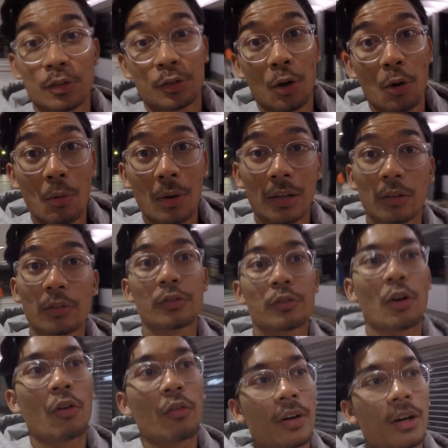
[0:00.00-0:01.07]
So I looked
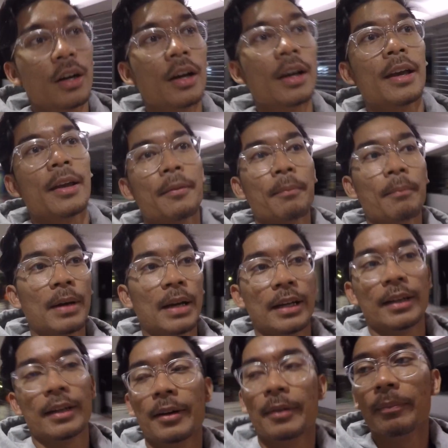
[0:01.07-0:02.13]
over at
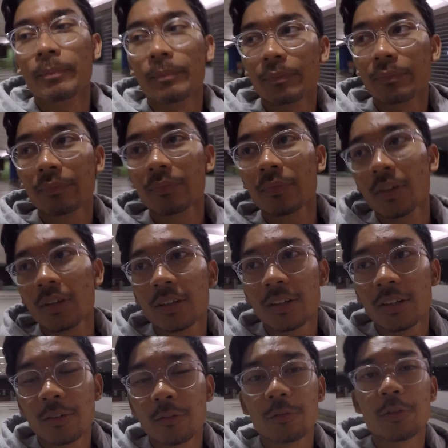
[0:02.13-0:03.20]
my um,
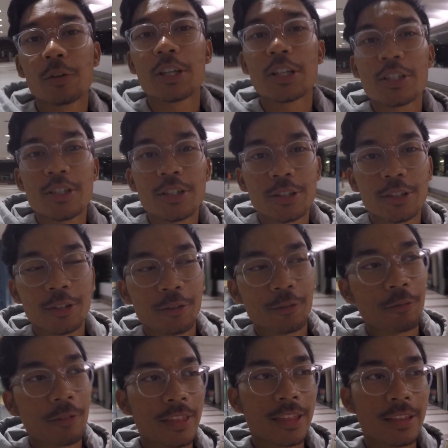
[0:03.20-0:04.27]
footage
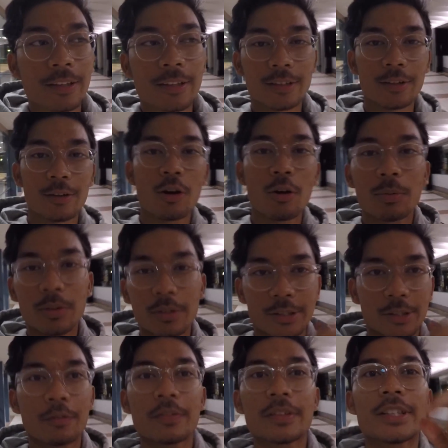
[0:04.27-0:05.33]
with the GoPro
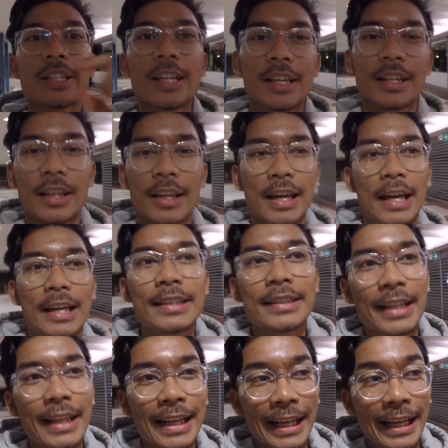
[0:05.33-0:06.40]
selfie stick in the case
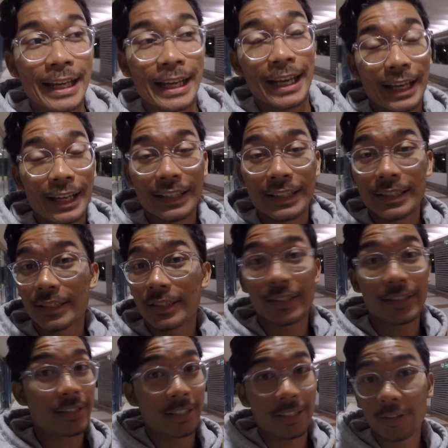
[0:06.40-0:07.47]
and it
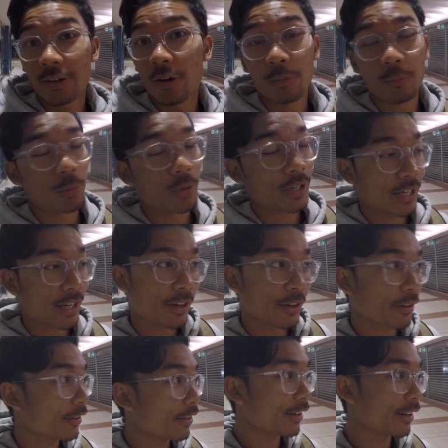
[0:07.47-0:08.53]
just did not work out.
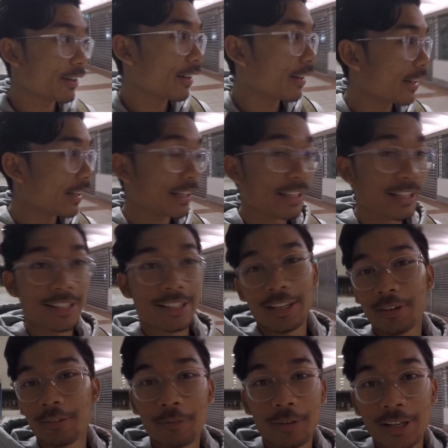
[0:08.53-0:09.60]
It
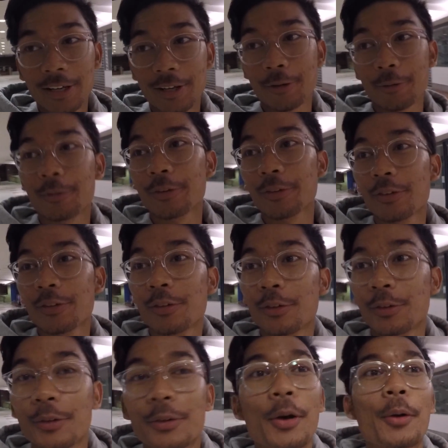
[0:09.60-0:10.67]
didn't work out. It was
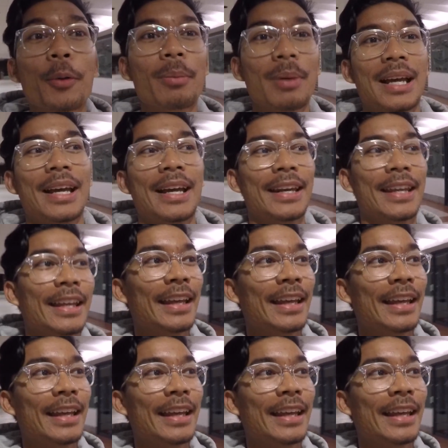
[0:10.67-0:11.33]
so bad.